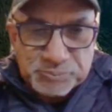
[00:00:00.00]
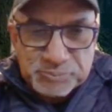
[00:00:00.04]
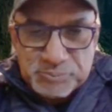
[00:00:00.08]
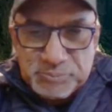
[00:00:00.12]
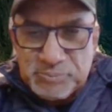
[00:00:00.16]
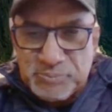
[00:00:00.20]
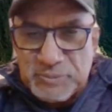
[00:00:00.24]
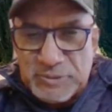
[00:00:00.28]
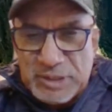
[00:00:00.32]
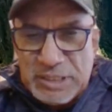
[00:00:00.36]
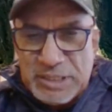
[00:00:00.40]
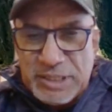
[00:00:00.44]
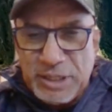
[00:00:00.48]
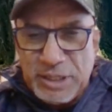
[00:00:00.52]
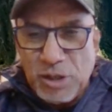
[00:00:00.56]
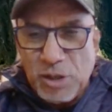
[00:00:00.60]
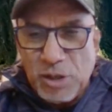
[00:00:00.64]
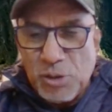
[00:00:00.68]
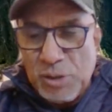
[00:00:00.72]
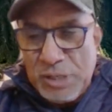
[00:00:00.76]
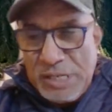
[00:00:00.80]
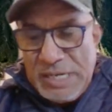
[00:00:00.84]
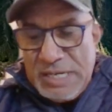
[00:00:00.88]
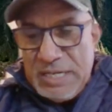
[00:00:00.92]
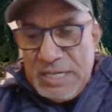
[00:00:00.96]
You know,
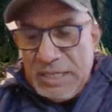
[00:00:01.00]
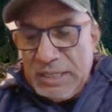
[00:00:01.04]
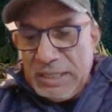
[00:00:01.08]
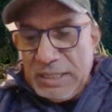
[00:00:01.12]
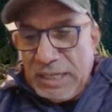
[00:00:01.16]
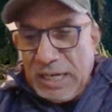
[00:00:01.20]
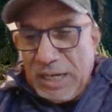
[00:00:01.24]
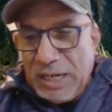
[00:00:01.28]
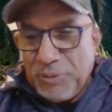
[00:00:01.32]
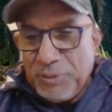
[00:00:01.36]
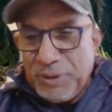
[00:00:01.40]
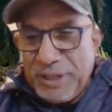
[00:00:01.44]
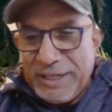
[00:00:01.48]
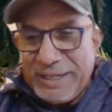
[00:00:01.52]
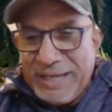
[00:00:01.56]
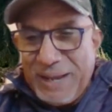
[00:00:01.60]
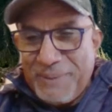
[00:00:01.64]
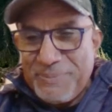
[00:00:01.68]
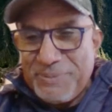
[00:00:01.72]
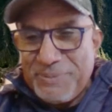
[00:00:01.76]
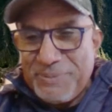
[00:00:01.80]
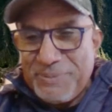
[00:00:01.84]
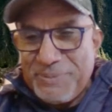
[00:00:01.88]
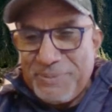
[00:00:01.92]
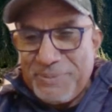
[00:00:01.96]
uh, when he came
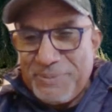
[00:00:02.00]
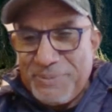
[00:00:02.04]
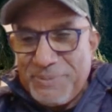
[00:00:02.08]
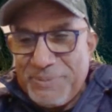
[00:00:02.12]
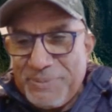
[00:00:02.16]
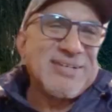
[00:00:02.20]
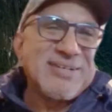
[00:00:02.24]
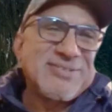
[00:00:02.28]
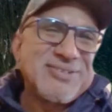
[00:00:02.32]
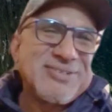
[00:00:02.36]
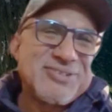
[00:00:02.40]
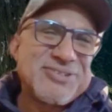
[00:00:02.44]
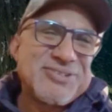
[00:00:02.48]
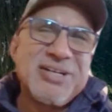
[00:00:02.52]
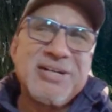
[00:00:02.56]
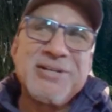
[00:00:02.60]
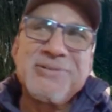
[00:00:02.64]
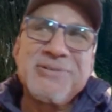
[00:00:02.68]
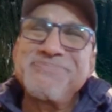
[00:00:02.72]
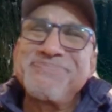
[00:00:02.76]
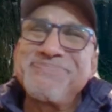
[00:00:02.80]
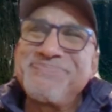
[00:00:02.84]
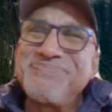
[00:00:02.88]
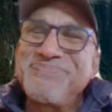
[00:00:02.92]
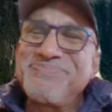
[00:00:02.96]
to visit, I said,
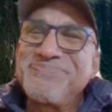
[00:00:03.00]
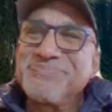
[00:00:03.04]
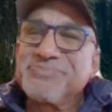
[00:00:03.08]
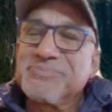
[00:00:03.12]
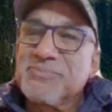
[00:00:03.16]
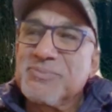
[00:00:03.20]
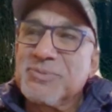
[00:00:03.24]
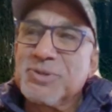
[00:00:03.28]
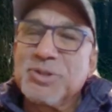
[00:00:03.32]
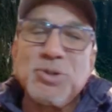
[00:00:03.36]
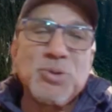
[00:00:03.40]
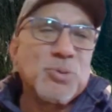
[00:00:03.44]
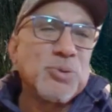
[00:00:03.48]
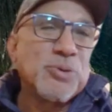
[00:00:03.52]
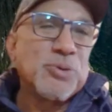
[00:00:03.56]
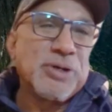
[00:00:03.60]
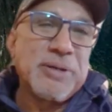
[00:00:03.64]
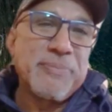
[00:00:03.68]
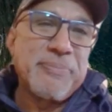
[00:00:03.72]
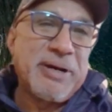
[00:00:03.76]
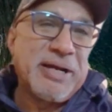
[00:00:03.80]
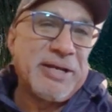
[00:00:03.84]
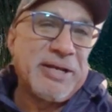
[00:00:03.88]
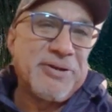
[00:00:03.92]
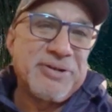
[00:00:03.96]
"Son, don't worry
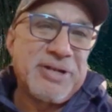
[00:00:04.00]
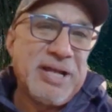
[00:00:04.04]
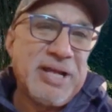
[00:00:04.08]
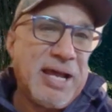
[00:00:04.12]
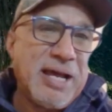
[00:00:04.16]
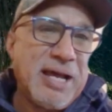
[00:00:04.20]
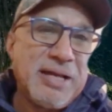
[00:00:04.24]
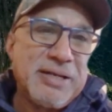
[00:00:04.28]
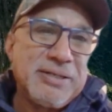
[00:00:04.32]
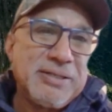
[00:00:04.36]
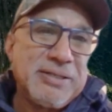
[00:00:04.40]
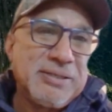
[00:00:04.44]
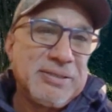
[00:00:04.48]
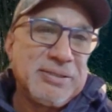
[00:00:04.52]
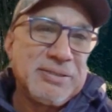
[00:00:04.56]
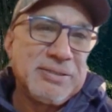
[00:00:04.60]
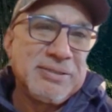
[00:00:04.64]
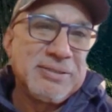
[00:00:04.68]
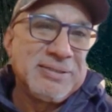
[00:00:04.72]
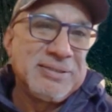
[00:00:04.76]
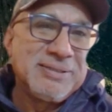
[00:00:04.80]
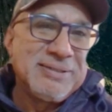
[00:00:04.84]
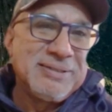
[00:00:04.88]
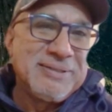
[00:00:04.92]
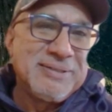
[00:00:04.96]
about your dad.
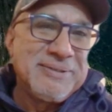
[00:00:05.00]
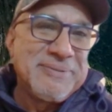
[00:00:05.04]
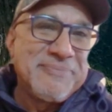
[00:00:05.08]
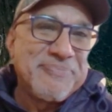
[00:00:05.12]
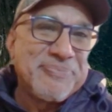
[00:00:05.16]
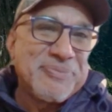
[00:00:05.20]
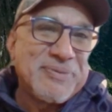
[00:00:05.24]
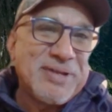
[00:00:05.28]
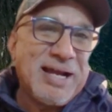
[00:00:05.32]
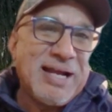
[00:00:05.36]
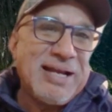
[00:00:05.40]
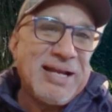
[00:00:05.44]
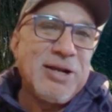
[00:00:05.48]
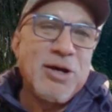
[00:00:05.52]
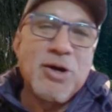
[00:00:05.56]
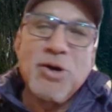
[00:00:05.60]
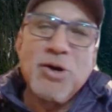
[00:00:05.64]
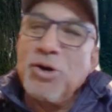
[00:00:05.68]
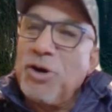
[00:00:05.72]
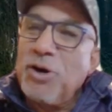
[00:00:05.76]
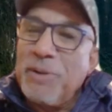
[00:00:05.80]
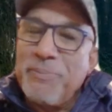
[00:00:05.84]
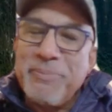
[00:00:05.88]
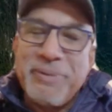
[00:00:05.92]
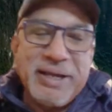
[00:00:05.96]
I
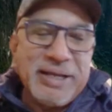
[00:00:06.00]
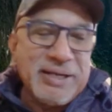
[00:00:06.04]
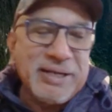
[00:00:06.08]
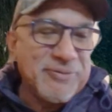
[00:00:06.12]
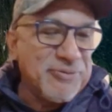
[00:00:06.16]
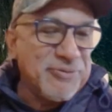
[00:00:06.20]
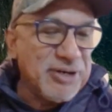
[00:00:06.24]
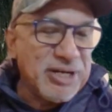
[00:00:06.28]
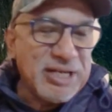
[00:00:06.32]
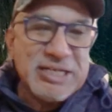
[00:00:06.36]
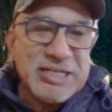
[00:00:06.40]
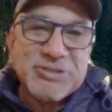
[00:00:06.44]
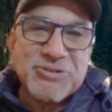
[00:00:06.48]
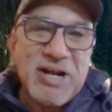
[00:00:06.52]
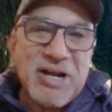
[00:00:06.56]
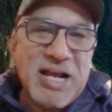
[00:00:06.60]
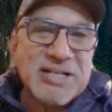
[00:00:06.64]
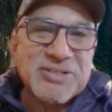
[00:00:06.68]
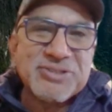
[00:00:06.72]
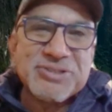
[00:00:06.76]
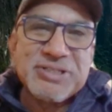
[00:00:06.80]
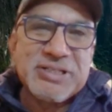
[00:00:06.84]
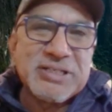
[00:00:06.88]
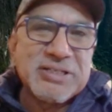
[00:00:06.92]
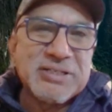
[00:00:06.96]
know I made a very
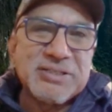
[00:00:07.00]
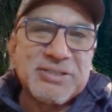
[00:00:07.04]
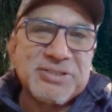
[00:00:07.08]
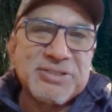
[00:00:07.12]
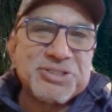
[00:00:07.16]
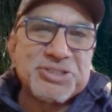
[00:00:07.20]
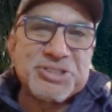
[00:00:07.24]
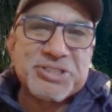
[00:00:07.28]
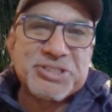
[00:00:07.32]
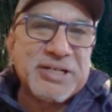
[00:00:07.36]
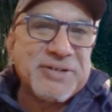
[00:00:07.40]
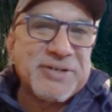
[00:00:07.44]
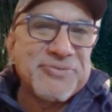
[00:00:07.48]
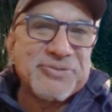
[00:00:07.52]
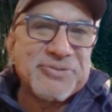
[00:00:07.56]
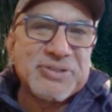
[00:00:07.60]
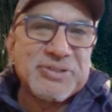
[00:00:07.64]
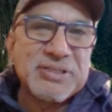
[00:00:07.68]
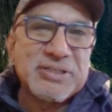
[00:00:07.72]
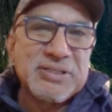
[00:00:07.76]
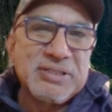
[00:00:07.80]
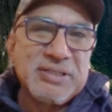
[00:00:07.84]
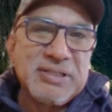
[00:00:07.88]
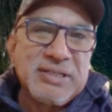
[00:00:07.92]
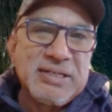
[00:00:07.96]
drastic shift."
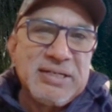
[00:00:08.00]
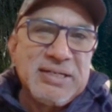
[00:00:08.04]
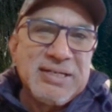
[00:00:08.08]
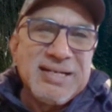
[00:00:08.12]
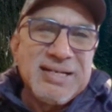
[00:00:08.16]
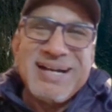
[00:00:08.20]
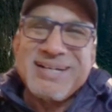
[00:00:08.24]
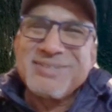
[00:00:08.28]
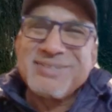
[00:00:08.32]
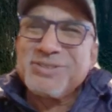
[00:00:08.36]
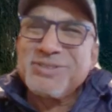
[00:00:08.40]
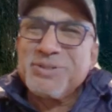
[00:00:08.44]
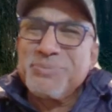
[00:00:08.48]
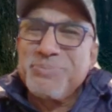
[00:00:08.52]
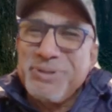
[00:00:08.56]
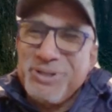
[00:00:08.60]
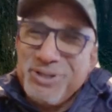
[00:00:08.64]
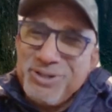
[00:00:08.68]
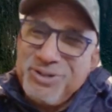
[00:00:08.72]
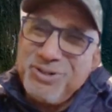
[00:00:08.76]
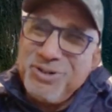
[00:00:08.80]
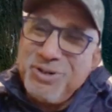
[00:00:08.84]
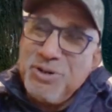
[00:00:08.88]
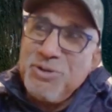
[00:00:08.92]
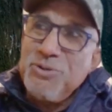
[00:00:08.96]
I said,
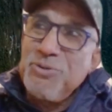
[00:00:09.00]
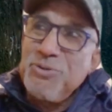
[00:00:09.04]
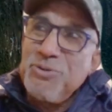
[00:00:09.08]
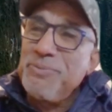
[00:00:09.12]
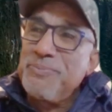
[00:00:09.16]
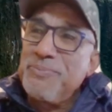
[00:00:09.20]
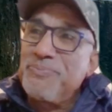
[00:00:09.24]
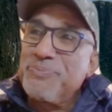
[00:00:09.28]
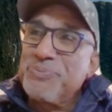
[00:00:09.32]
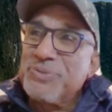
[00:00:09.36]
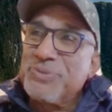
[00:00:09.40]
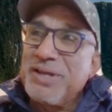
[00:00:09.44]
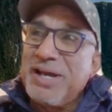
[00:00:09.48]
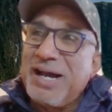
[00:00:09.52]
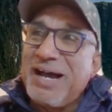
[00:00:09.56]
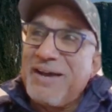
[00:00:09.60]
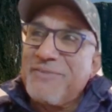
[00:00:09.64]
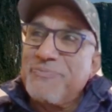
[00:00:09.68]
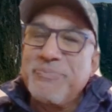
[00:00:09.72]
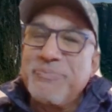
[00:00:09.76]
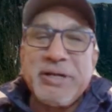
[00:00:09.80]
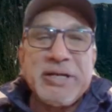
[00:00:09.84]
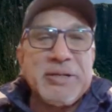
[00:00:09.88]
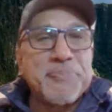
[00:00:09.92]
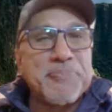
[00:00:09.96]
"But you know,
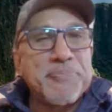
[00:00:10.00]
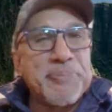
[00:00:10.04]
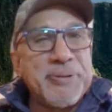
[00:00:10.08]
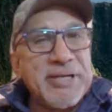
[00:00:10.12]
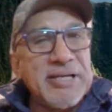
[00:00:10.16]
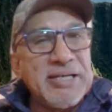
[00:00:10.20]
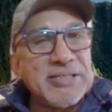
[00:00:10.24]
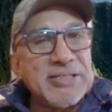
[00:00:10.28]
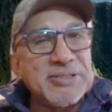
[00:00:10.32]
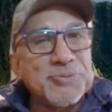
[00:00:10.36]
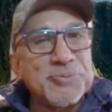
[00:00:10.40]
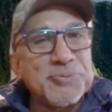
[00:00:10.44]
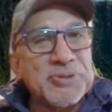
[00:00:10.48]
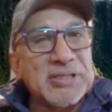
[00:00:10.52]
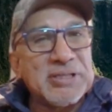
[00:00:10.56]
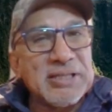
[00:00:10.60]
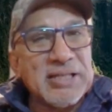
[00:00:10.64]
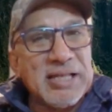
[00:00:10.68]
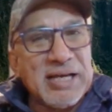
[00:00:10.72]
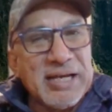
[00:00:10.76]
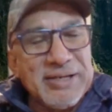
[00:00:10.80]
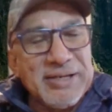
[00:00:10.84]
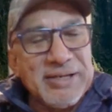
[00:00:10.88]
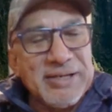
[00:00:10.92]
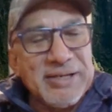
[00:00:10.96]
I've made peace with
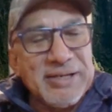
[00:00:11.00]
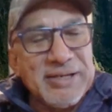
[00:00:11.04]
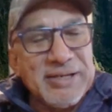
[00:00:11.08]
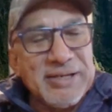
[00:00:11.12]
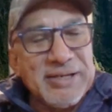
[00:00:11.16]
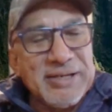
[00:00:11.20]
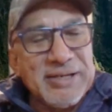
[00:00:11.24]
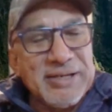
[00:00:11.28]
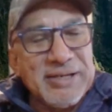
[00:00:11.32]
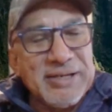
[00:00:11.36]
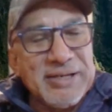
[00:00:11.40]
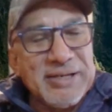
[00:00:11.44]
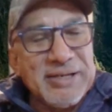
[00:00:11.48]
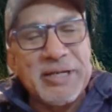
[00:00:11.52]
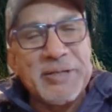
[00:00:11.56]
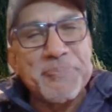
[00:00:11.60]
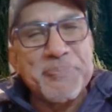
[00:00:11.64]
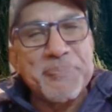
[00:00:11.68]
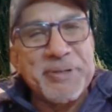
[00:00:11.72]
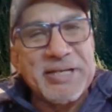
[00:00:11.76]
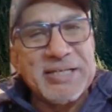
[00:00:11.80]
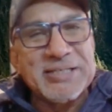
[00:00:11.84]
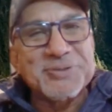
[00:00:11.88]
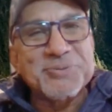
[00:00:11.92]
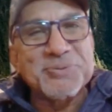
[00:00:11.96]
life, and I made
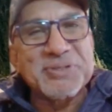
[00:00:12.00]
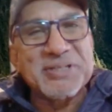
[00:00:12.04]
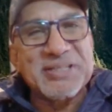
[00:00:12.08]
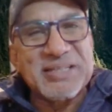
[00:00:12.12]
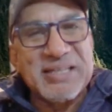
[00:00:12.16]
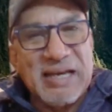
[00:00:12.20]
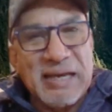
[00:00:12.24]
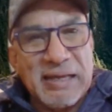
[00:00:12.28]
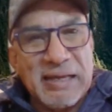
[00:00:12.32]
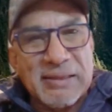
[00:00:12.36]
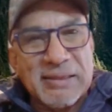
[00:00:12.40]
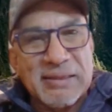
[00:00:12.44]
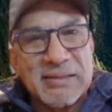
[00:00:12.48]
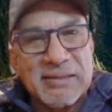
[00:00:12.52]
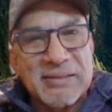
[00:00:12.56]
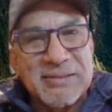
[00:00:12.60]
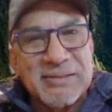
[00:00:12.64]
peace with death."